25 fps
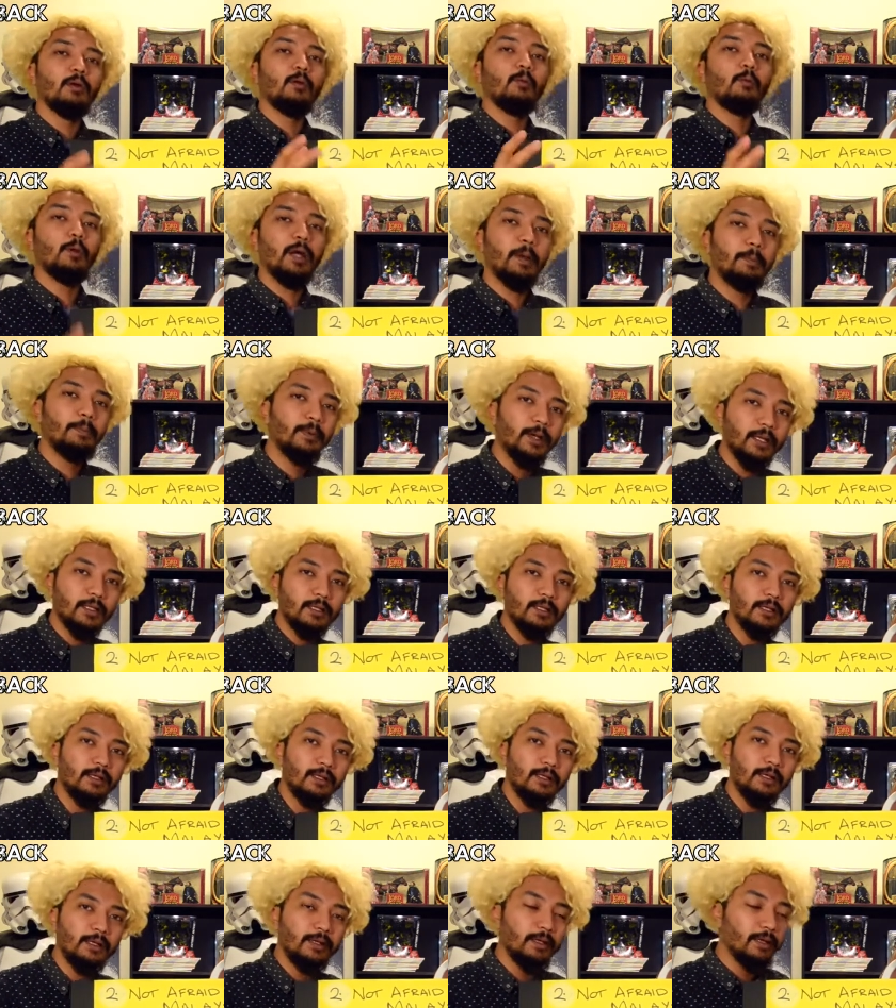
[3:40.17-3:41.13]
where
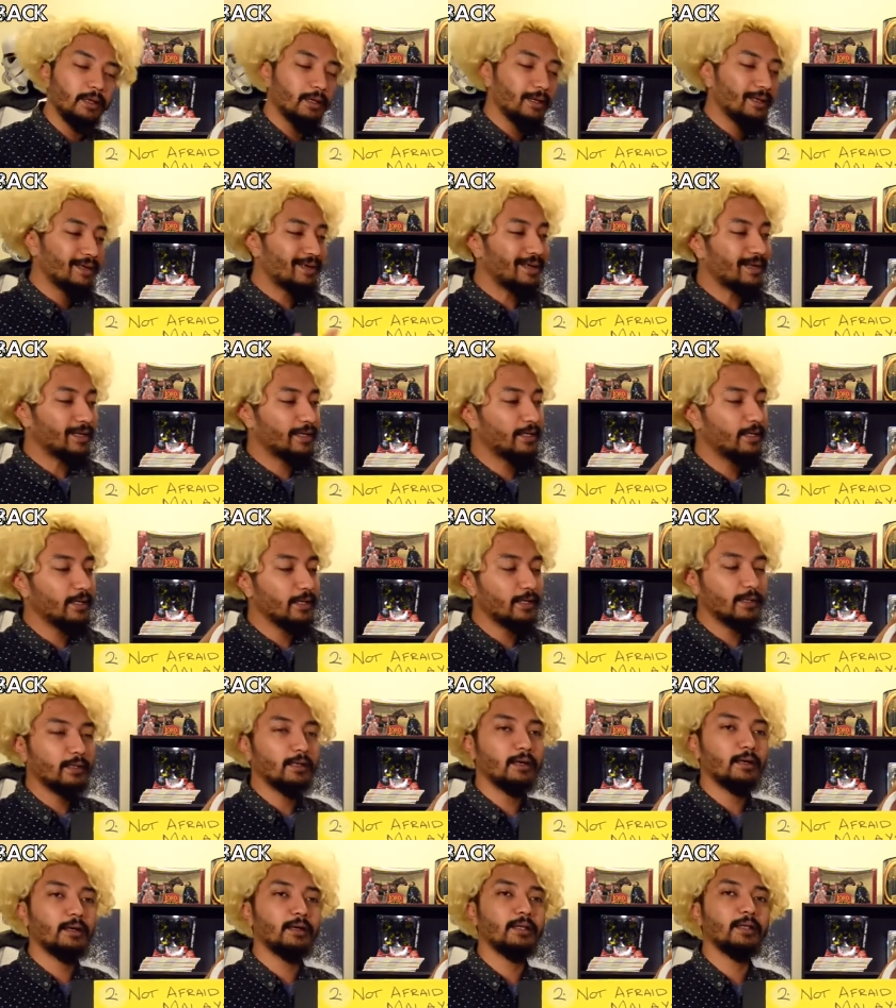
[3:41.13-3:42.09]
practically kaki and
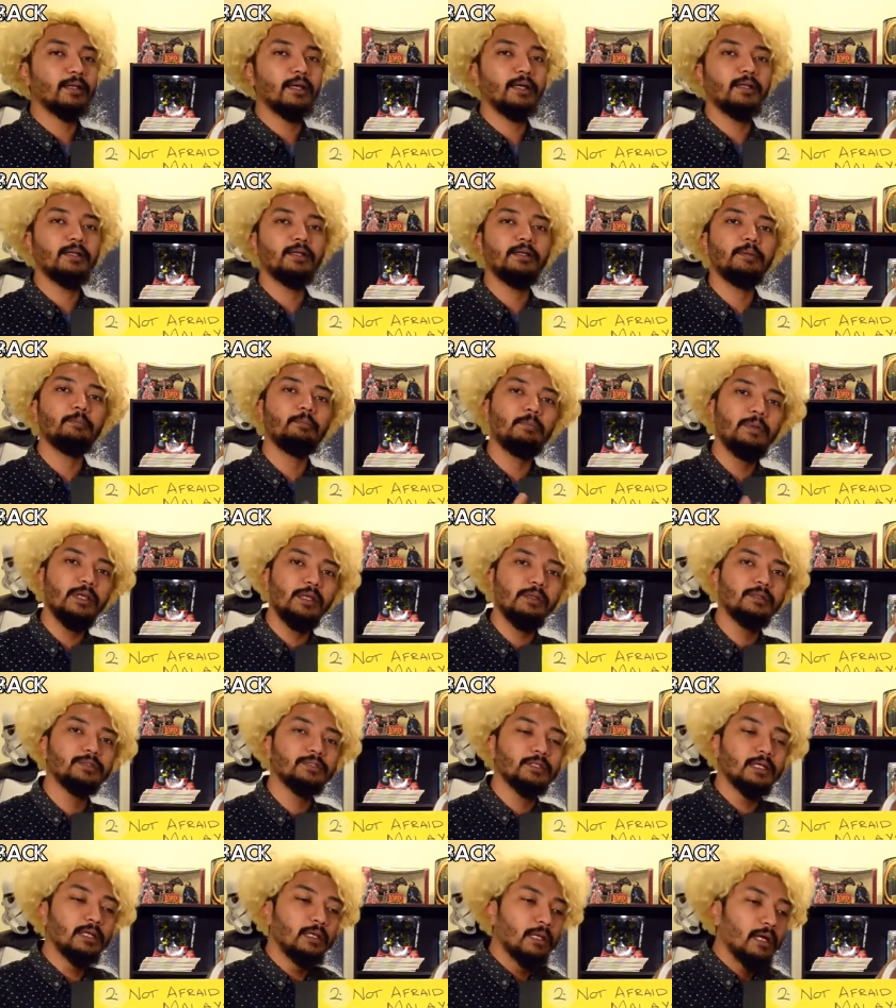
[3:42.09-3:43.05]
tangan actually
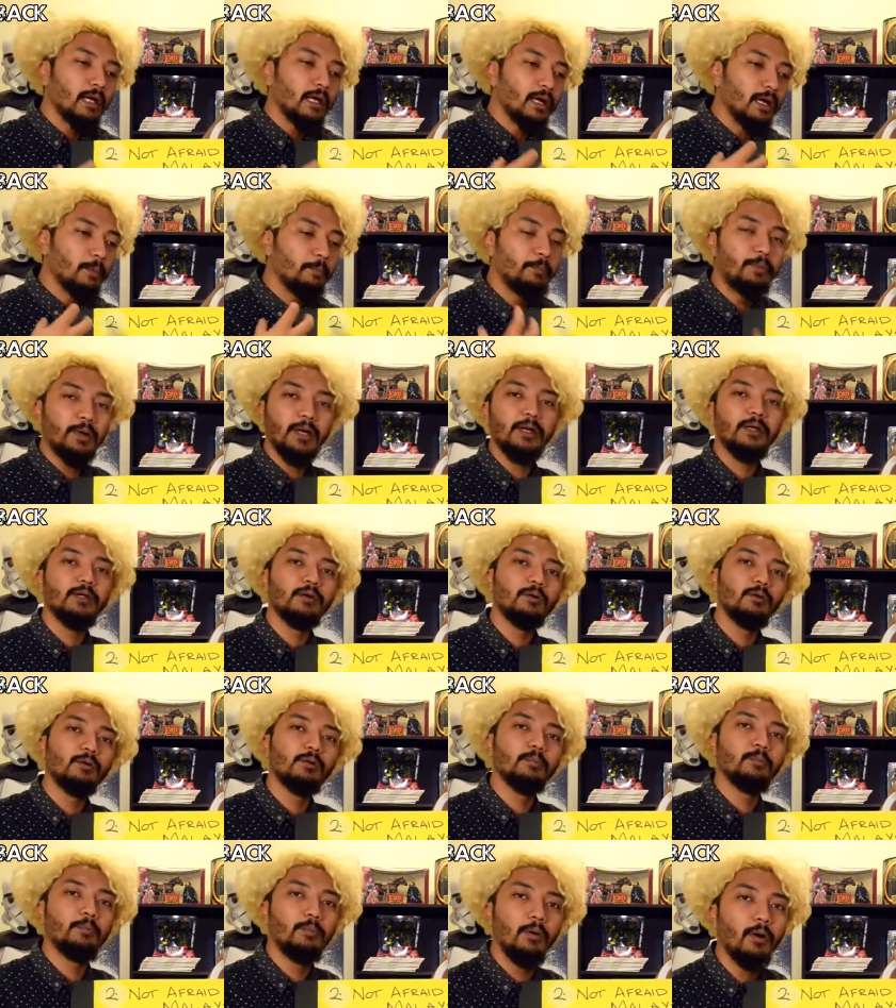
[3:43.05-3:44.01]
means a
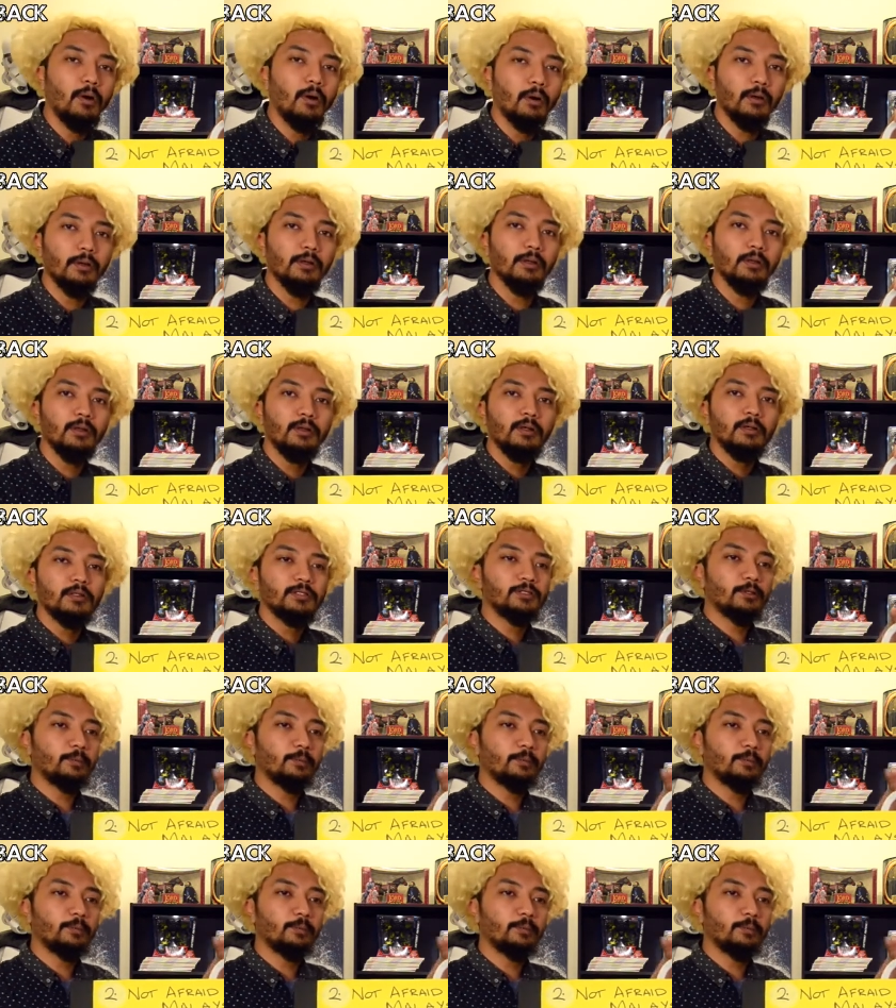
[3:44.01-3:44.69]
brotherhood bond.